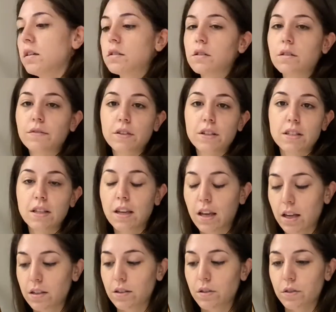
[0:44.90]
So the first thing
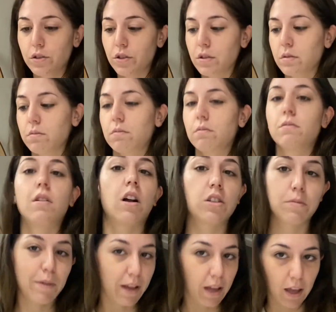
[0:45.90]
I do is just wash
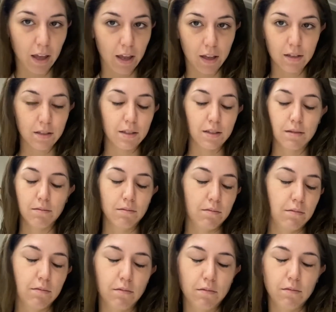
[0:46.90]
my hands and
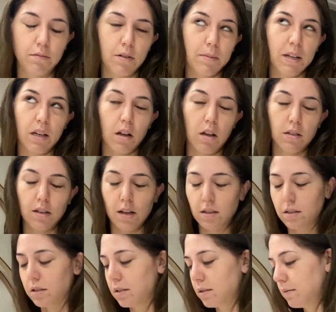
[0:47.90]
put my contacts
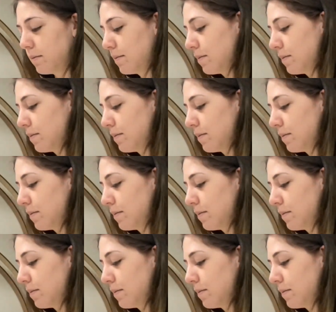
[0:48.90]
on.